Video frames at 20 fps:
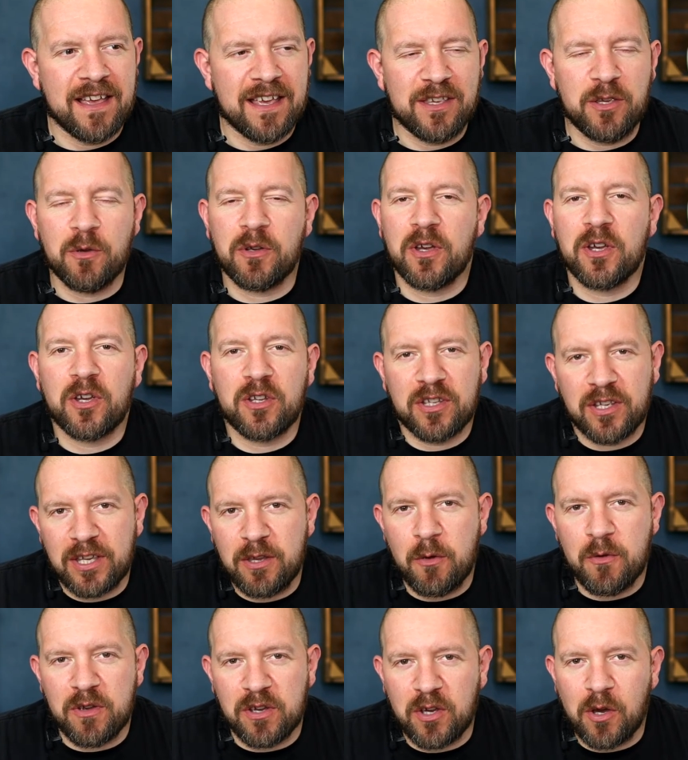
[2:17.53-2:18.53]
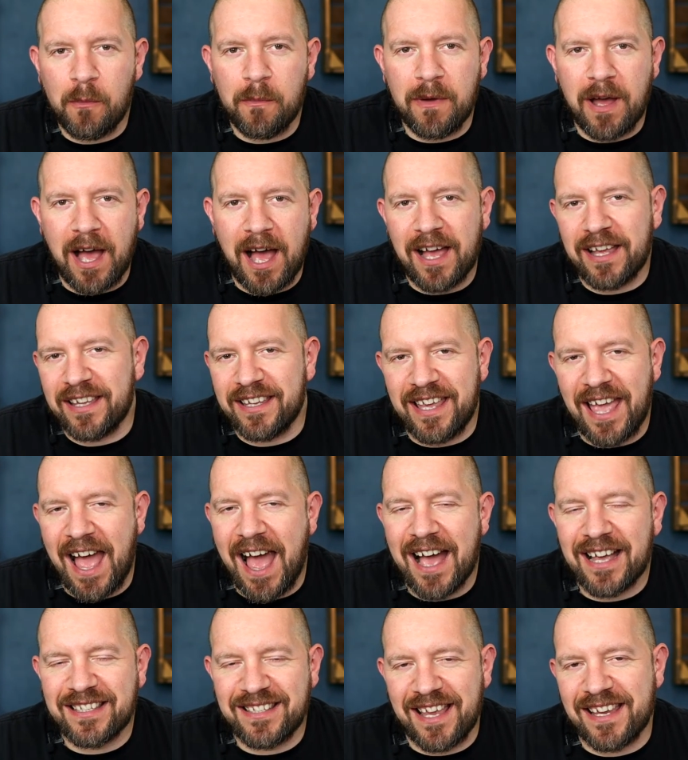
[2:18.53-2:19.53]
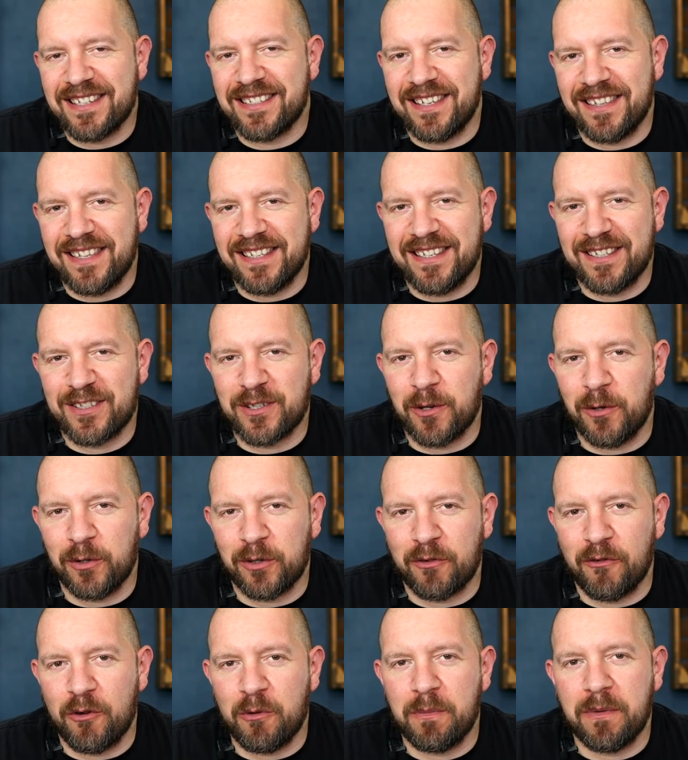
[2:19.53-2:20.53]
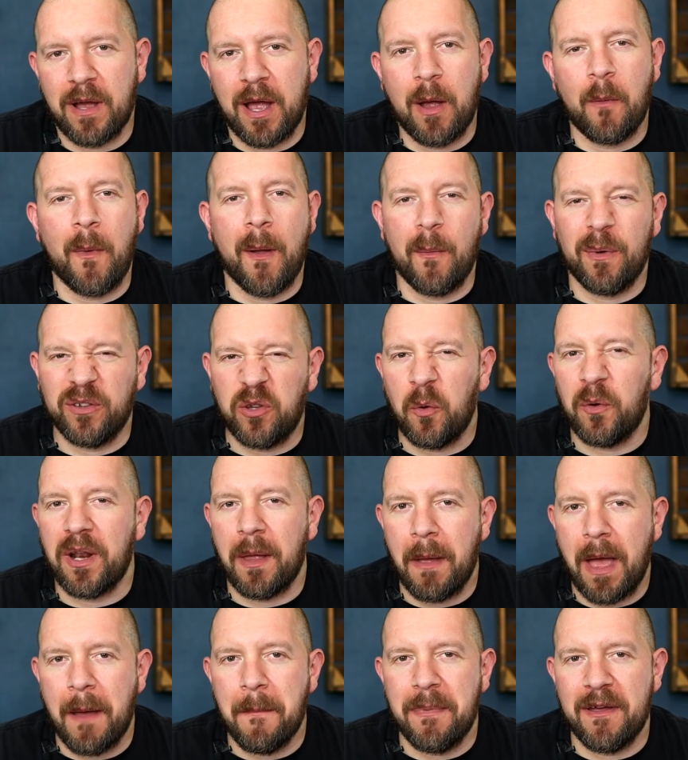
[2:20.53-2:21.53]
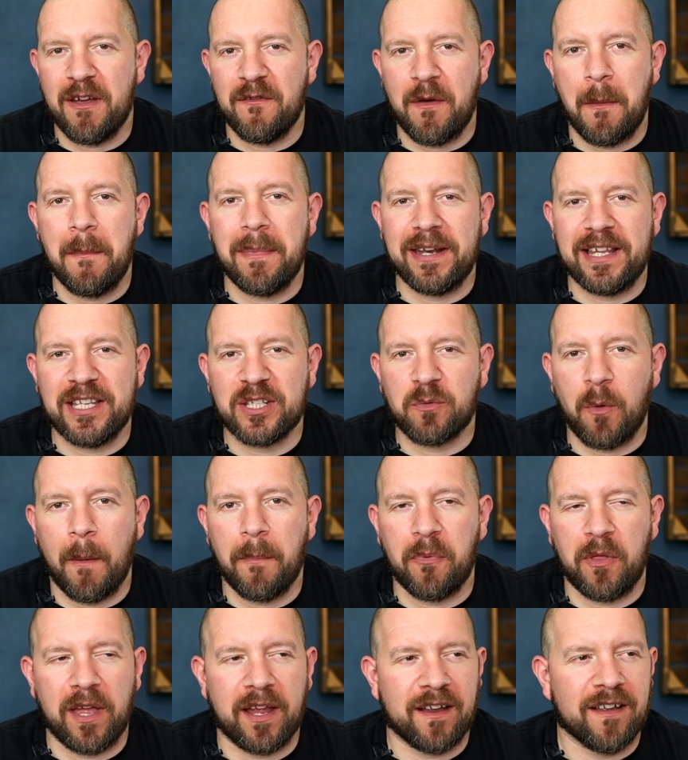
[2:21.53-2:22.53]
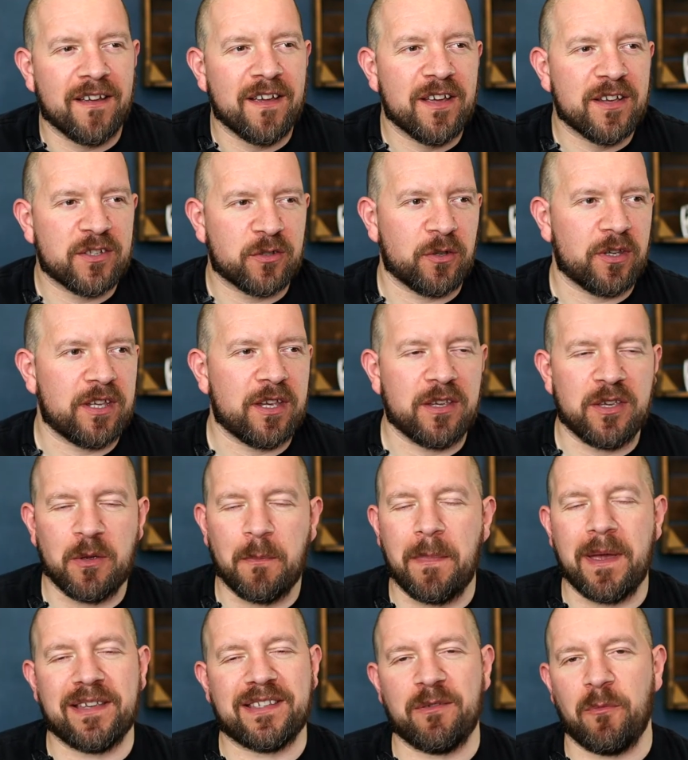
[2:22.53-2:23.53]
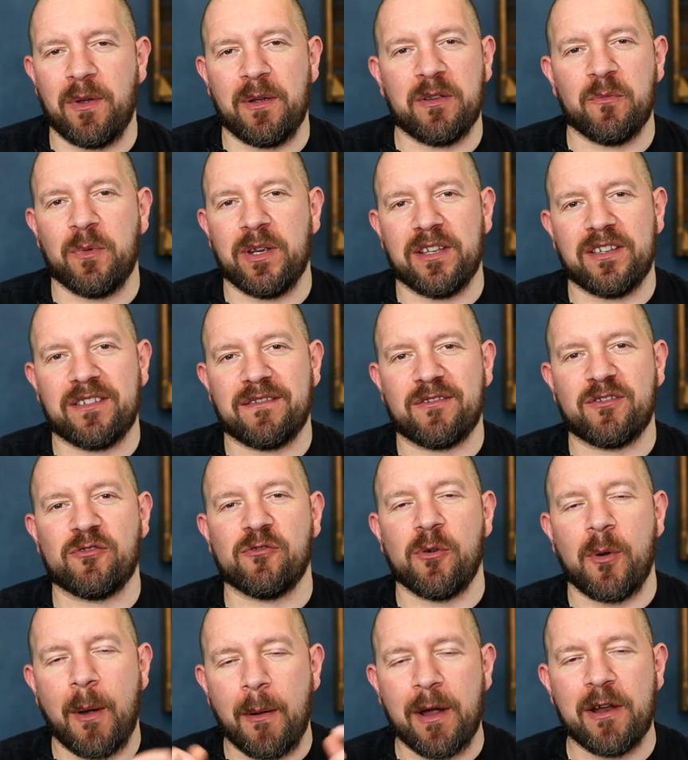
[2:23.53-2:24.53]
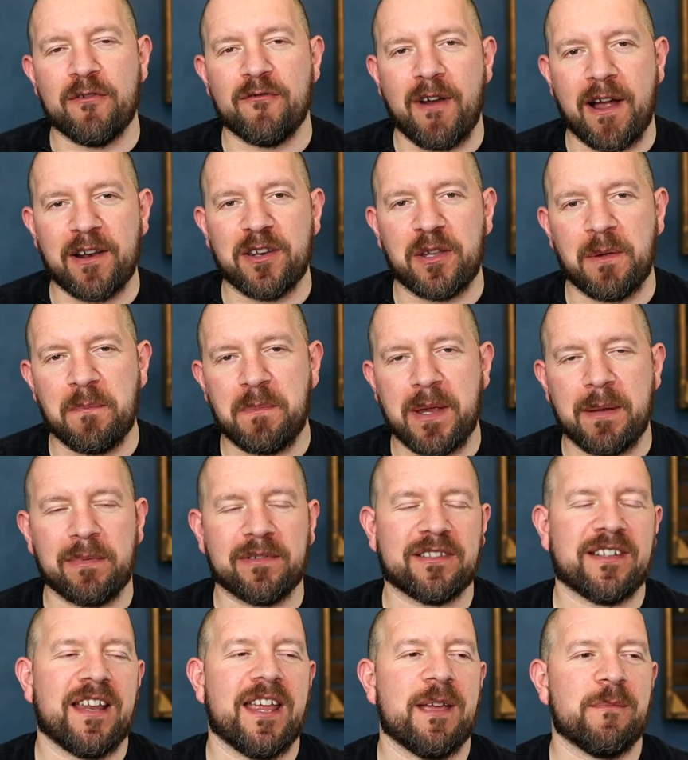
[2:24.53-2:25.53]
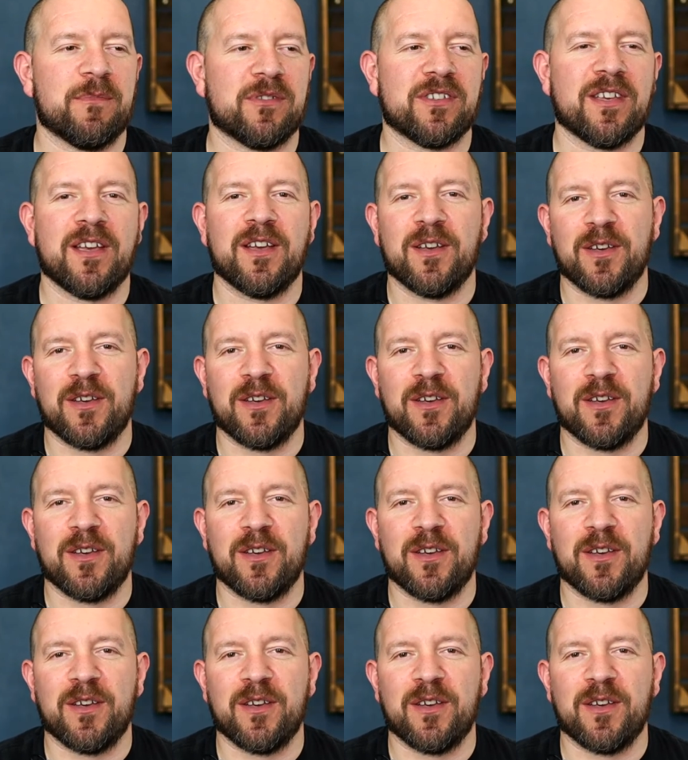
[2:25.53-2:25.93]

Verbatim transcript: You can you can come and get access to the Discord group uh, where we're doing a, a bit of a mini swap thing. So you, you basically we, we drew out at random people's names.